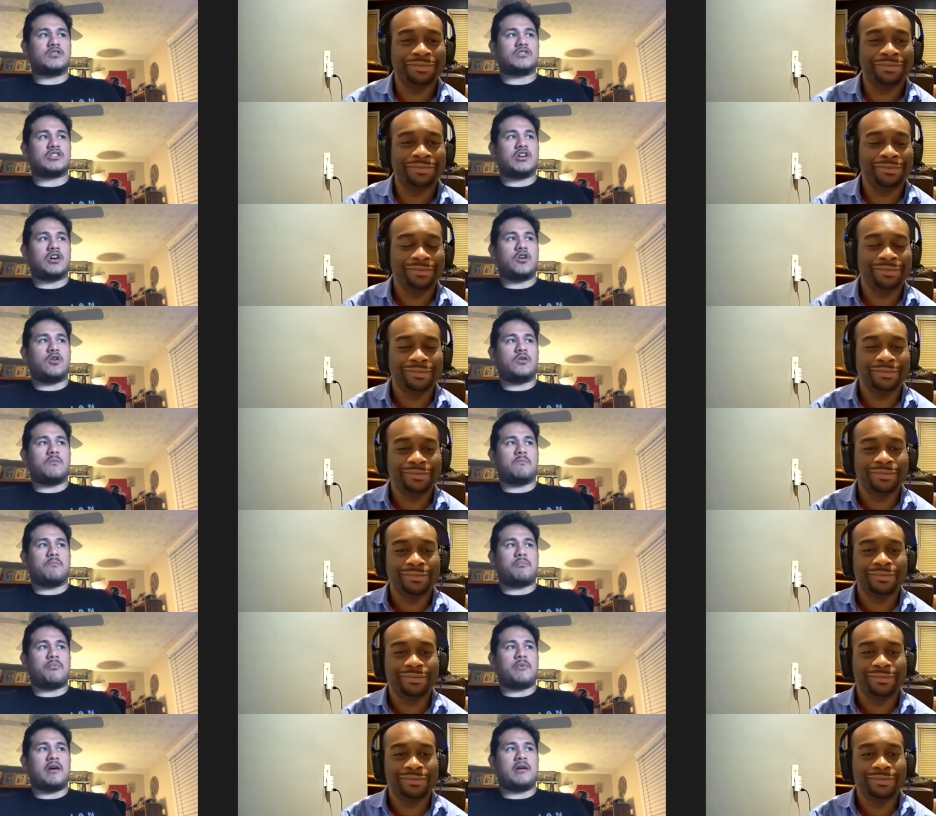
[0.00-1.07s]
Speaker 1: so
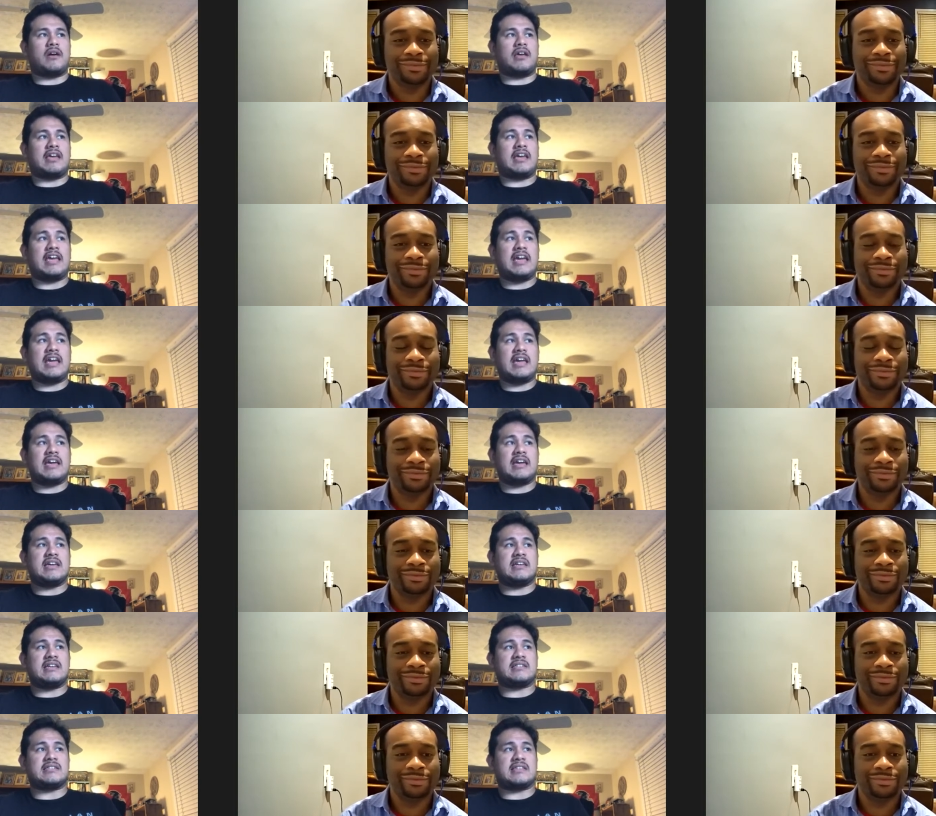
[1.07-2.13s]
he
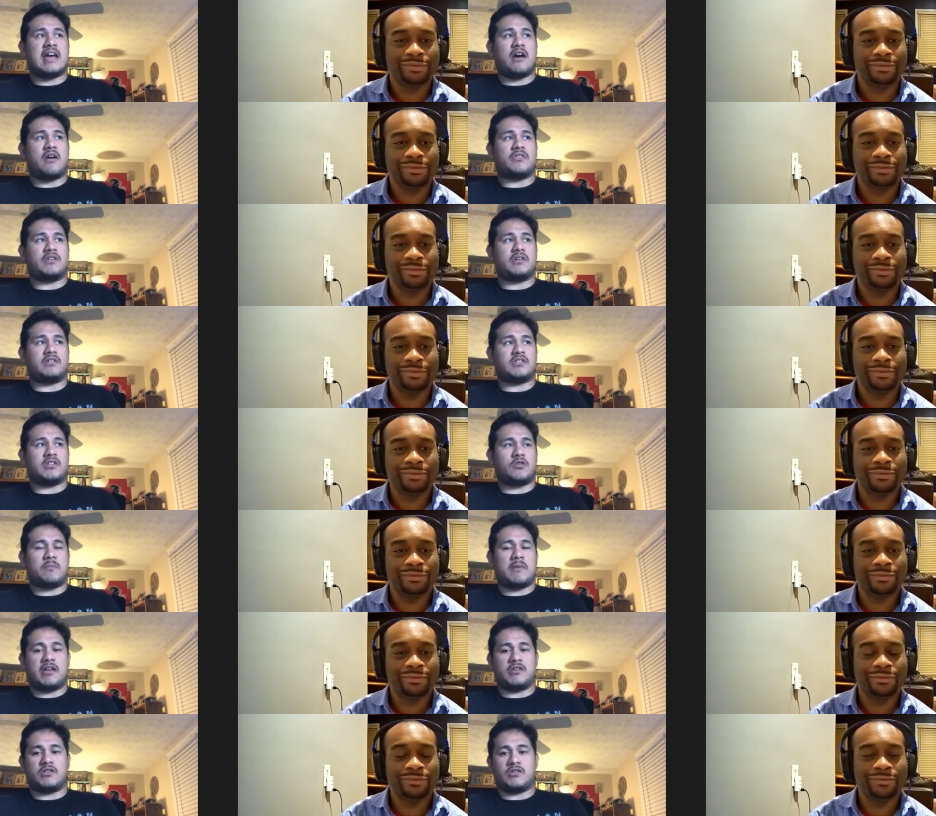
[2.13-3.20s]
is now the general
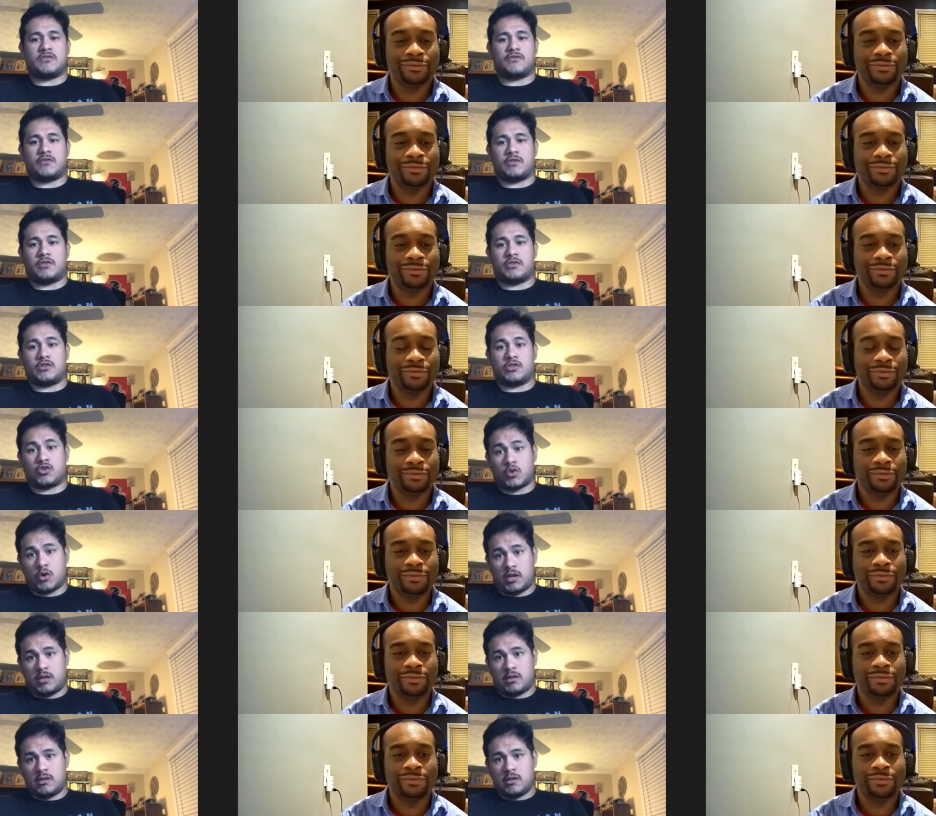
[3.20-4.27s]
manager for
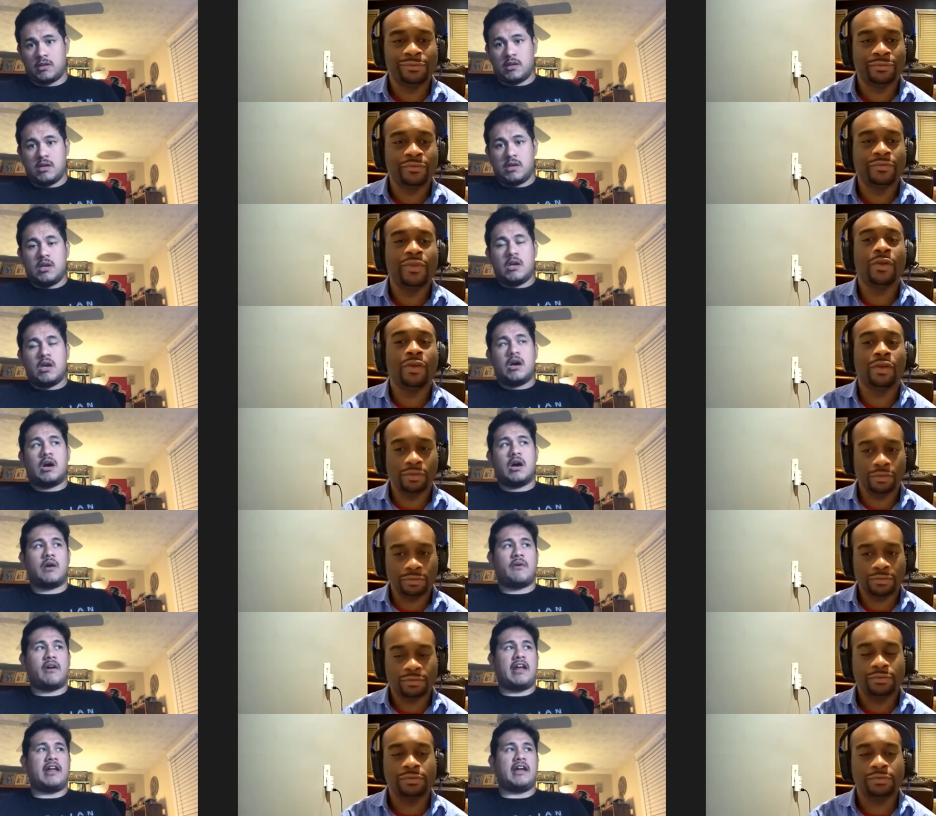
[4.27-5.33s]
Detroit. Okay.
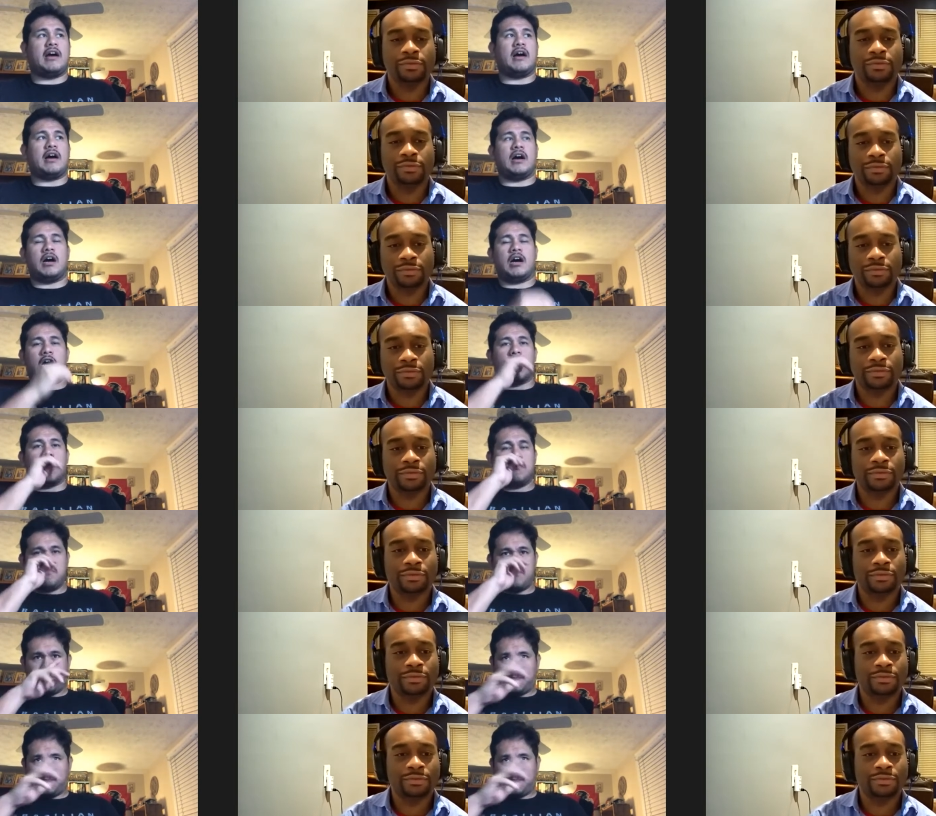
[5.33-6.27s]
Right. Um.